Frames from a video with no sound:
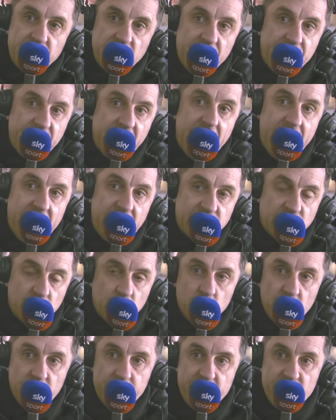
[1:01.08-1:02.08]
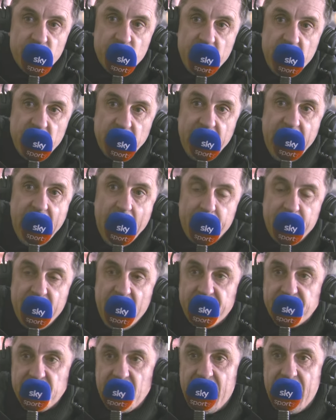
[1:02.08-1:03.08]
I think Arsenal will have been really happy
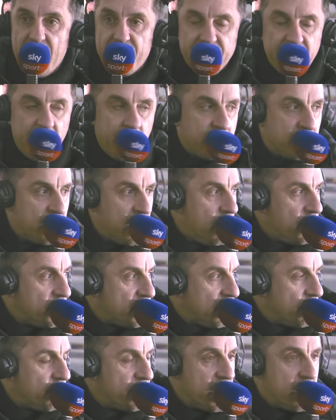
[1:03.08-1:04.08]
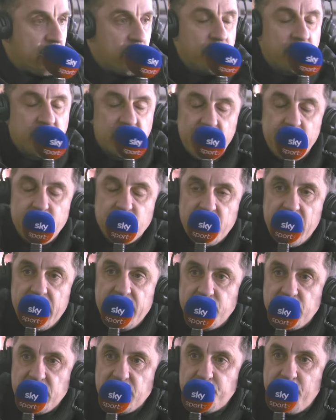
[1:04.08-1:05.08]
after half an hour, because I always think when you come to St
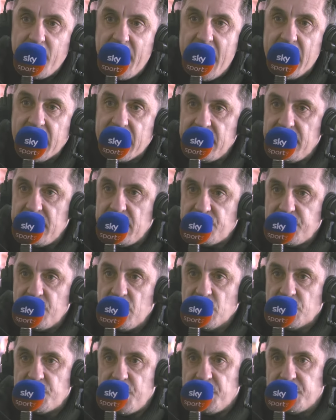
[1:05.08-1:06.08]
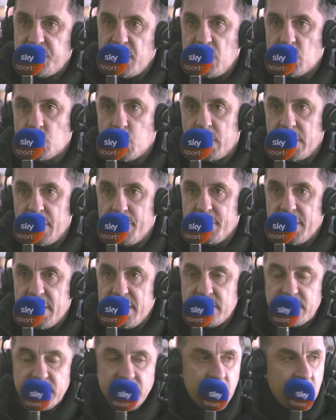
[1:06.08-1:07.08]
James's Park in this first 15, 20
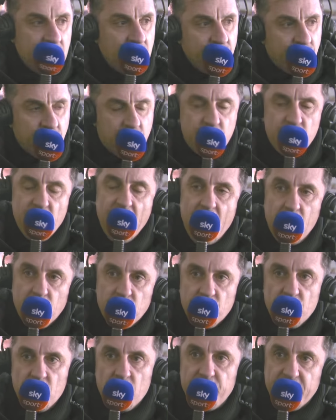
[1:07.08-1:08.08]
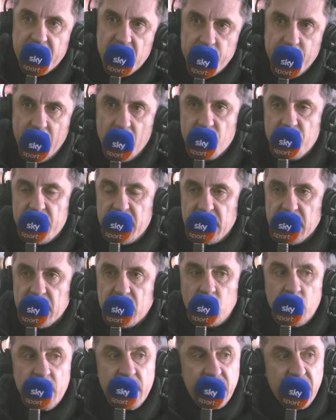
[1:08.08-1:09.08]
minutes, the crowd are up, they come out really
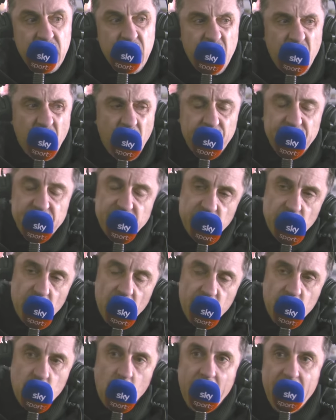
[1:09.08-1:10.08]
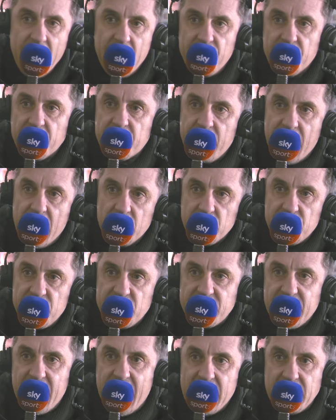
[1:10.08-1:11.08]
quick, and they sort of quieten the crowd and they
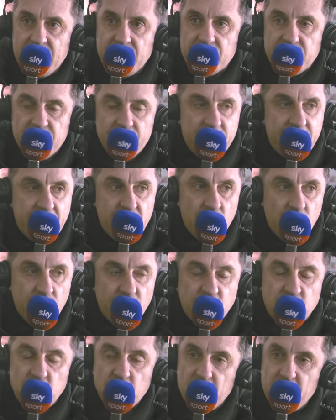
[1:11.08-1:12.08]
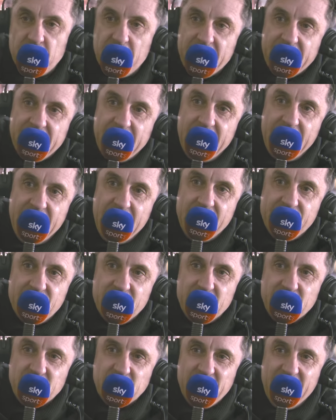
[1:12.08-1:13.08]
silence them, and then all of a sudden that Kai
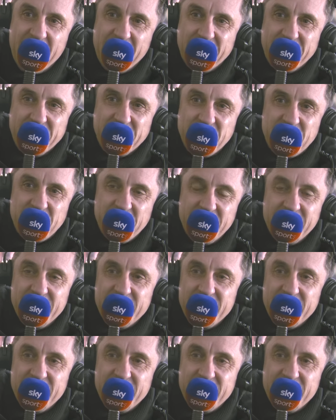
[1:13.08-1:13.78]
Havertz challenge